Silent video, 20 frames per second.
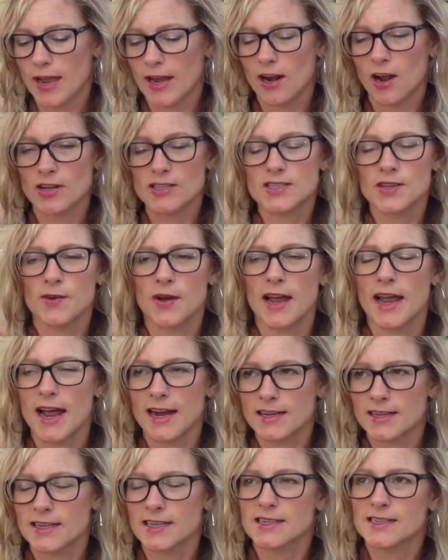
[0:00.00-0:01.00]
also I
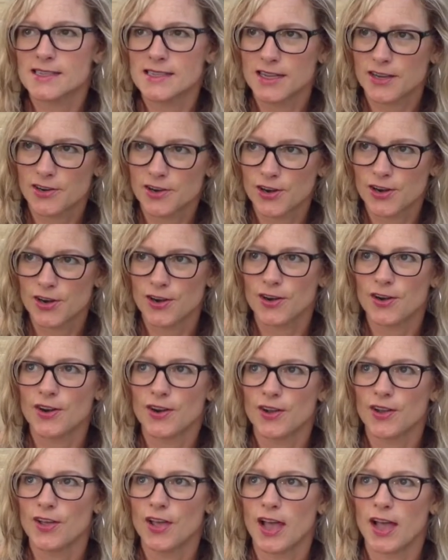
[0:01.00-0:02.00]
had to consider,
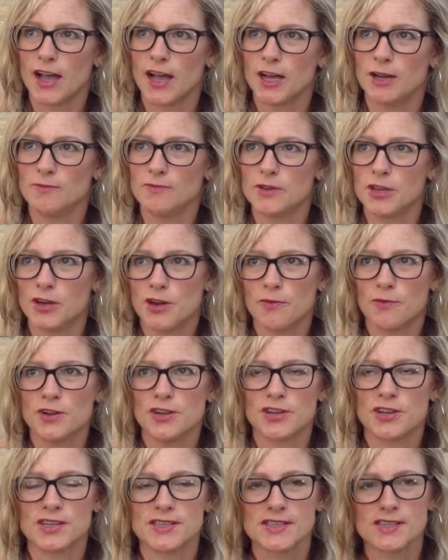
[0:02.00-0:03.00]
when
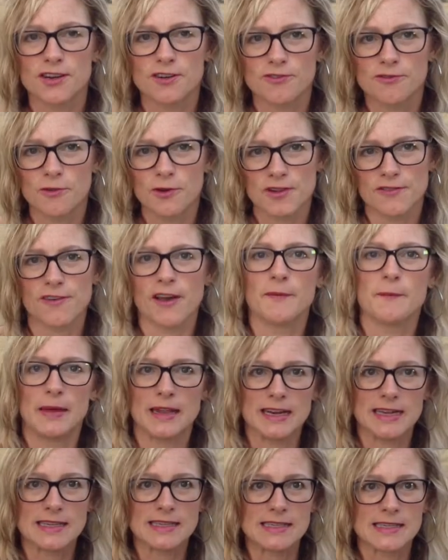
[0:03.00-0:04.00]
you consider 45
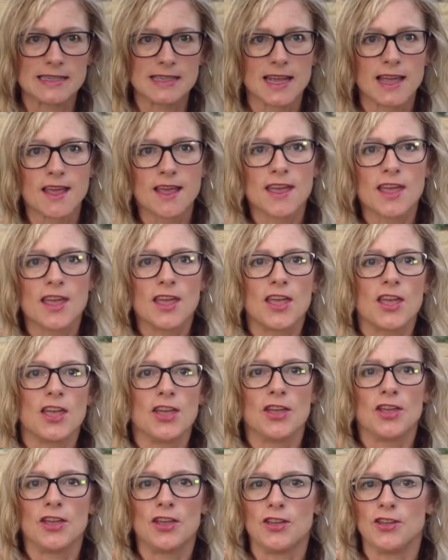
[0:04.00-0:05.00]
minutes,
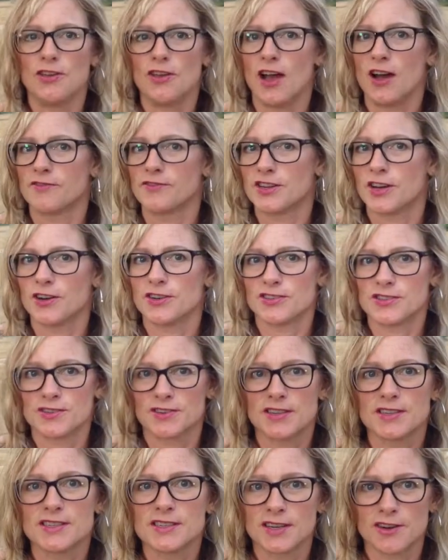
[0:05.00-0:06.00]
you have to also
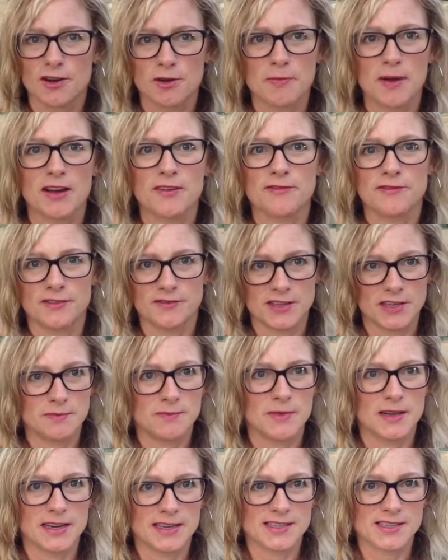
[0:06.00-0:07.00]
consider about 15
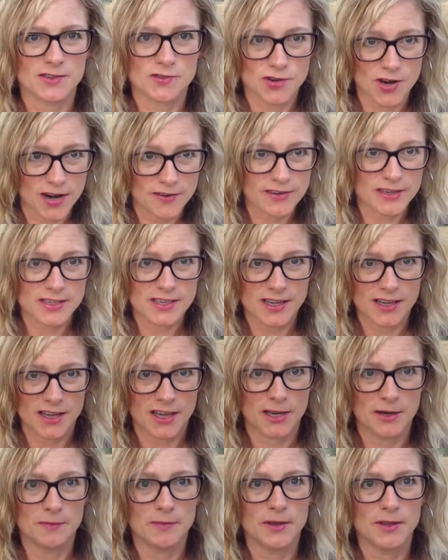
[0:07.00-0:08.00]
minutes of driving
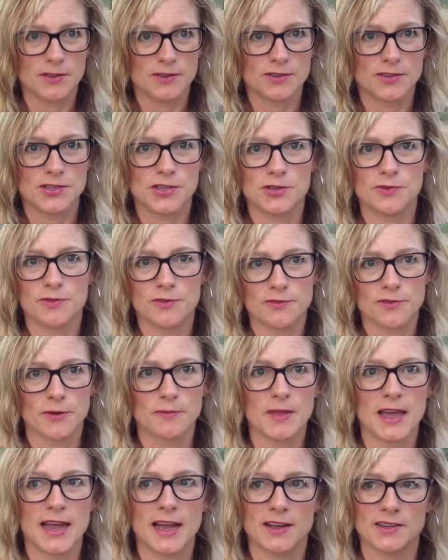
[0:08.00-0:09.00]
time to and from
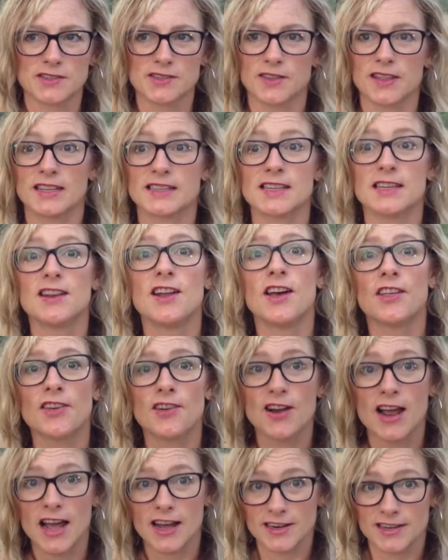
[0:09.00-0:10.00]
the house. So that's
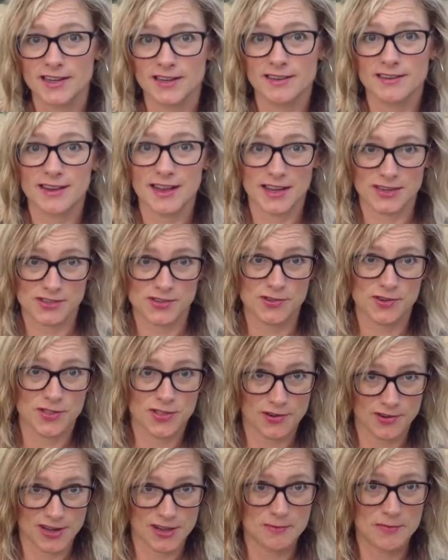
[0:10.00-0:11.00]
another added extra
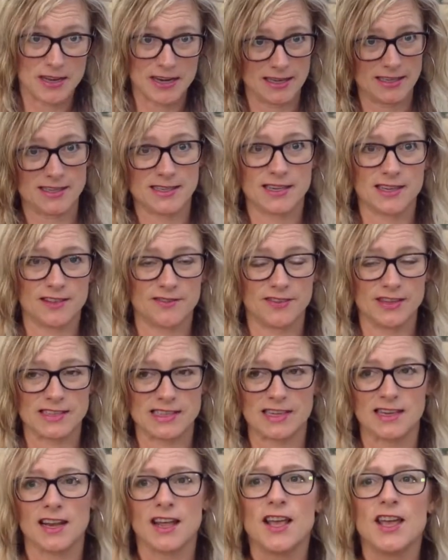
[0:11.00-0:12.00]
30 minutes to the
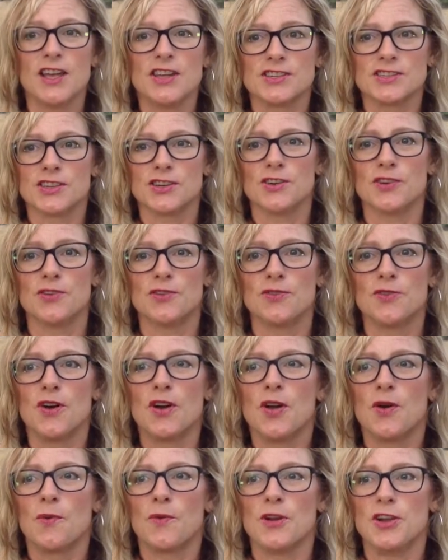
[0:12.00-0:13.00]
visit. So
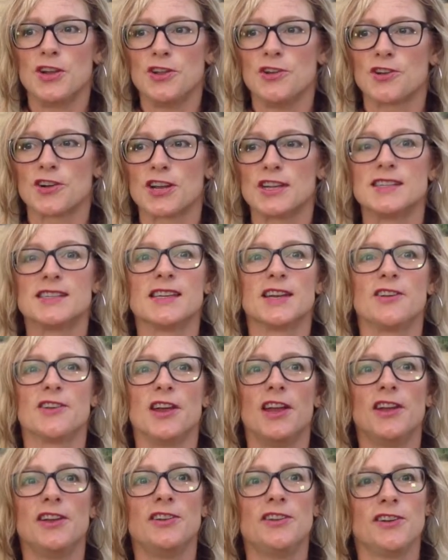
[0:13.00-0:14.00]
when you're
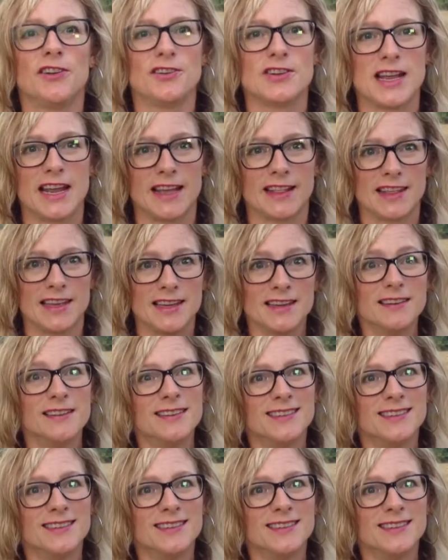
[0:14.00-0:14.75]
considering your daily,